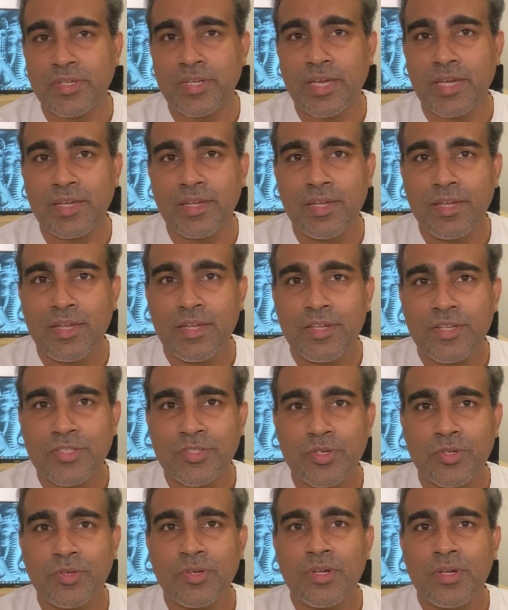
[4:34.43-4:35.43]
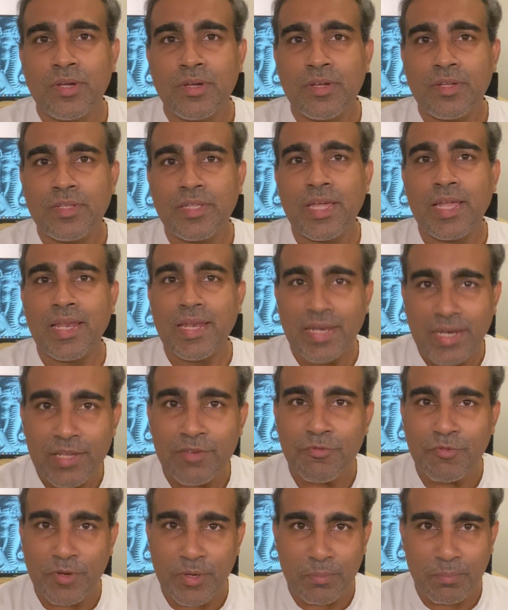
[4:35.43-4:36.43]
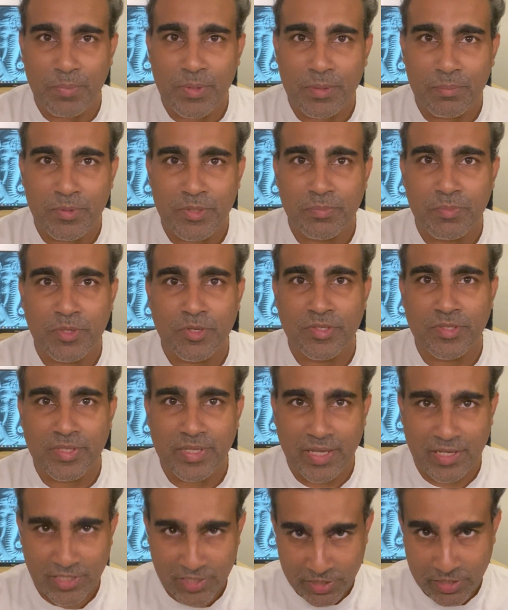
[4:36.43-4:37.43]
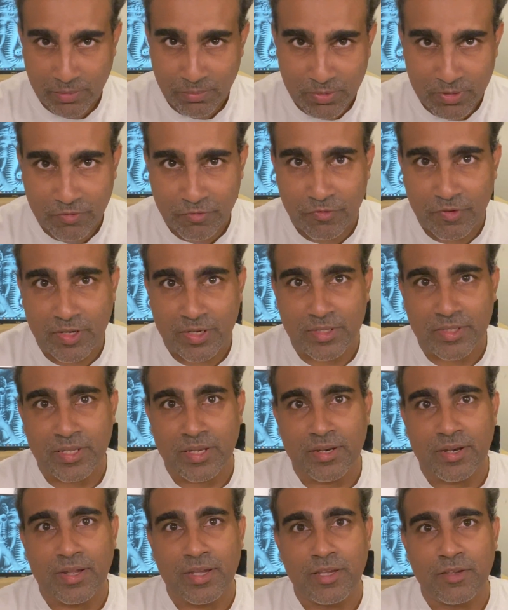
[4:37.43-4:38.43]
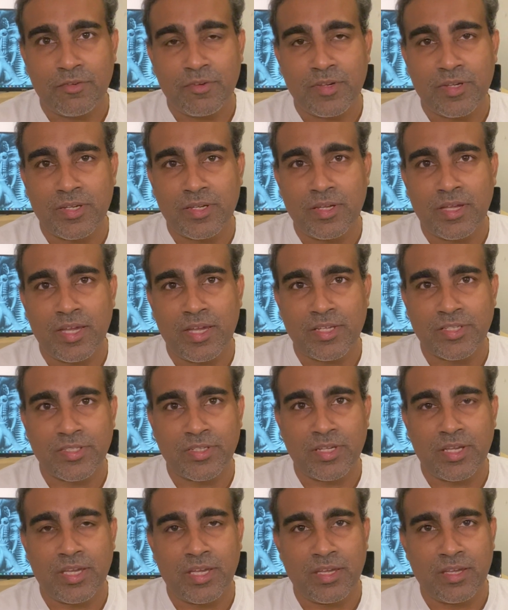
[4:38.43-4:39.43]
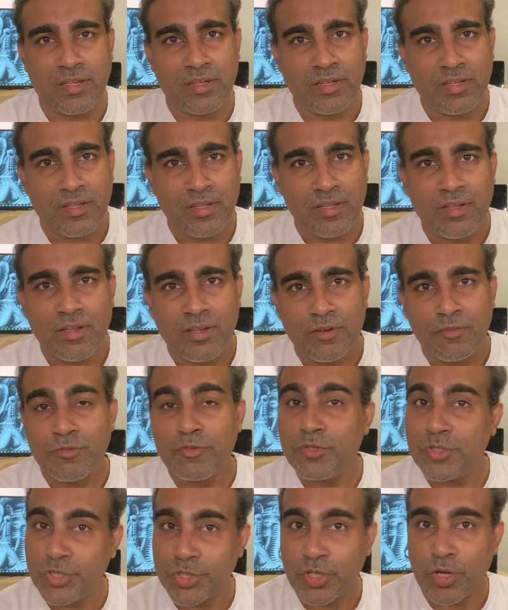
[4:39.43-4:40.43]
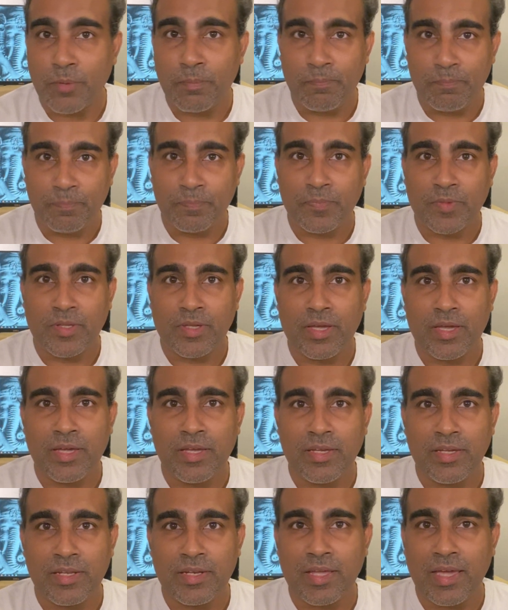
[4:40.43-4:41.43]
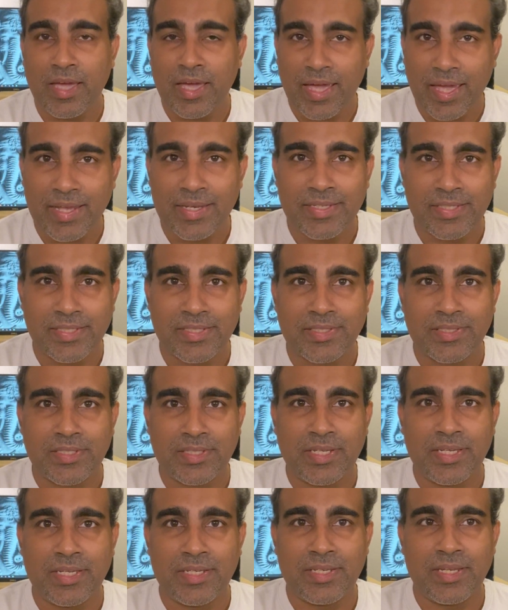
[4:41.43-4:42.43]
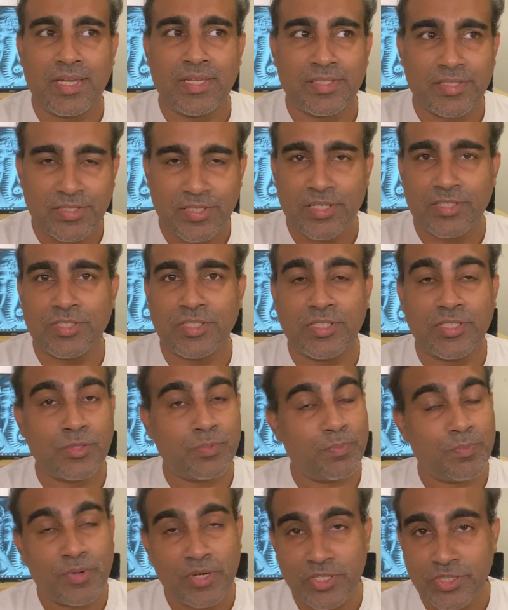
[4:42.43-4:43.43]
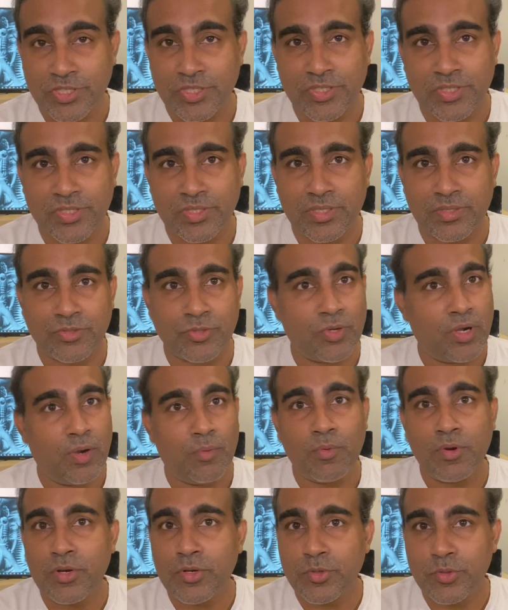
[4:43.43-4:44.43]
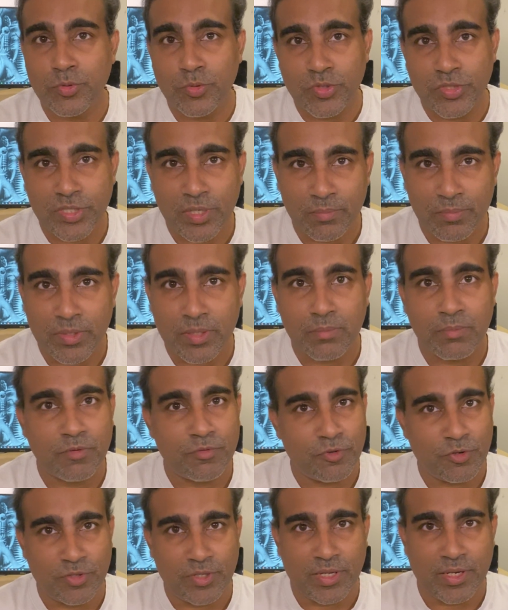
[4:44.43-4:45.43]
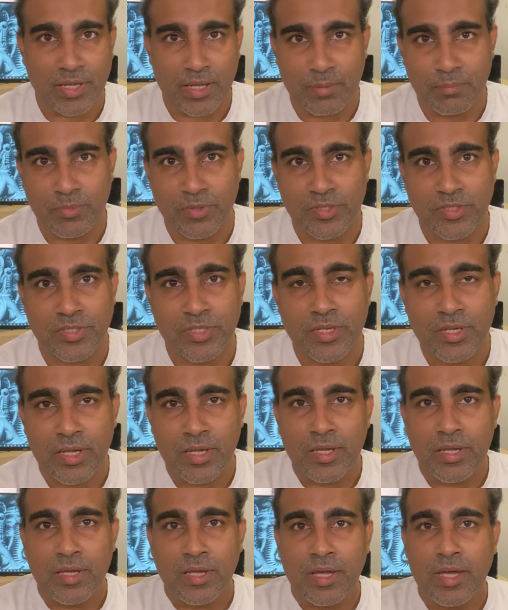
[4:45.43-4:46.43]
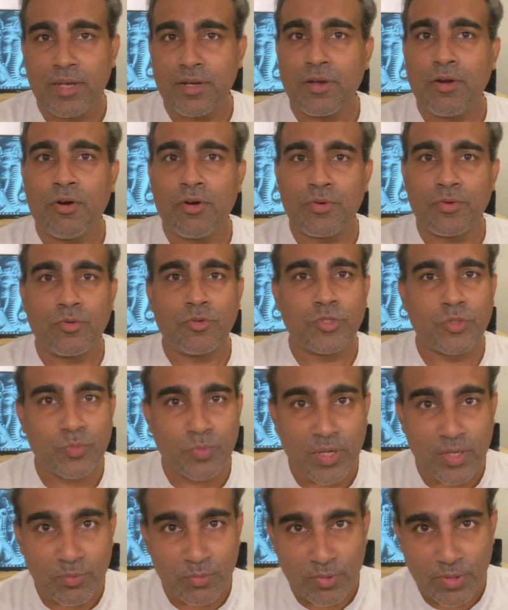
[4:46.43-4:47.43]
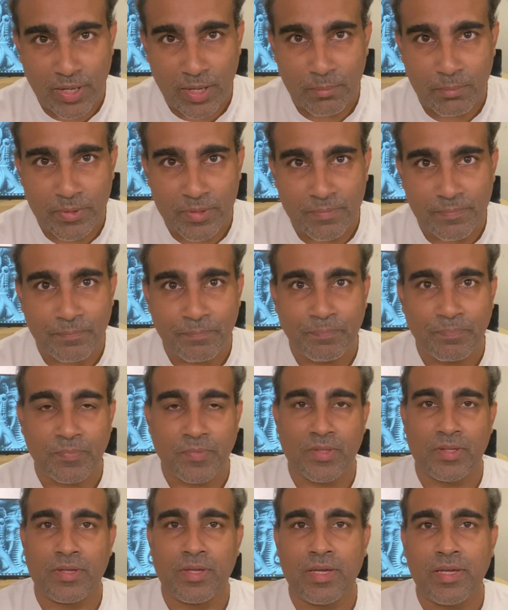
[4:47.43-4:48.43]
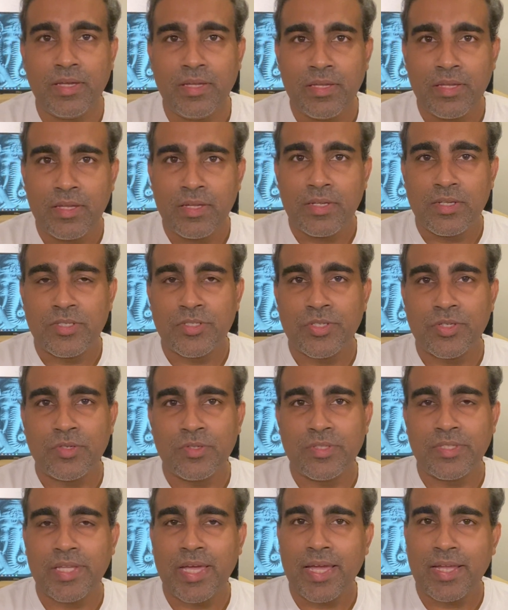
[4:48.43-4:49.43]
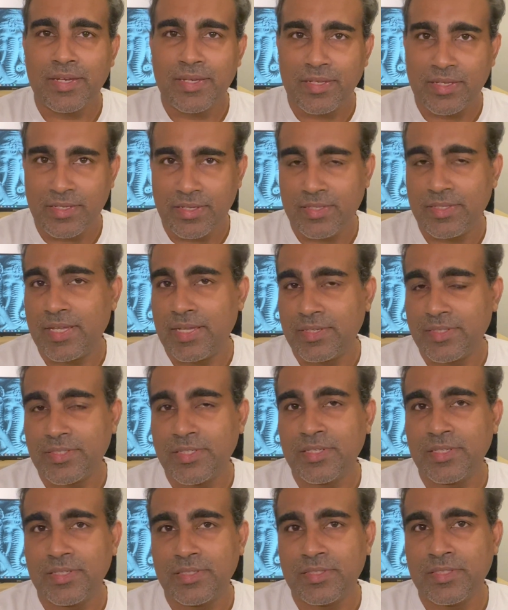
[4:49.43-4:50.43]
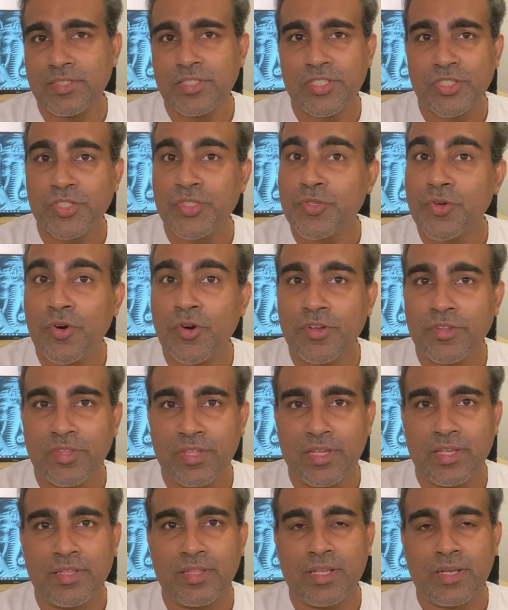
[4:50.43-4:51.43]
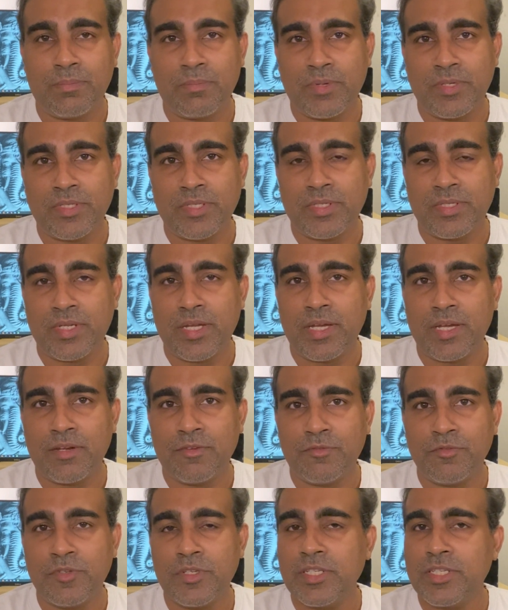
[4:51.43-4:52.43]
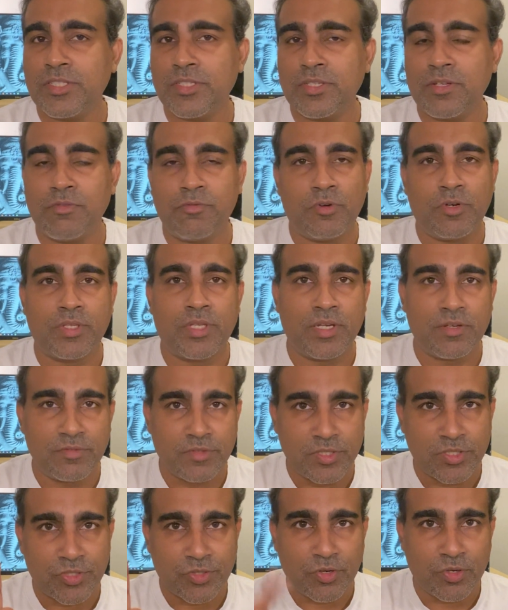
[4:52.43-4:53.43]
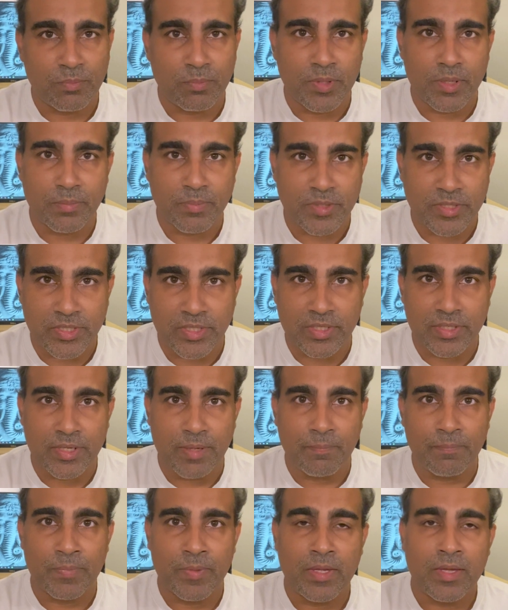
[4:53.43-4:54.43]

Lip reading: Okay, so they live with a purpose because they accept the fact that life has a full stop. Okay, it ends, and as such, it's precious. So I want to do something before that happens, and God knows when it will happen. Okay, so that's a strong thing that a person have. Venus in the fourth have this strong purpose in them.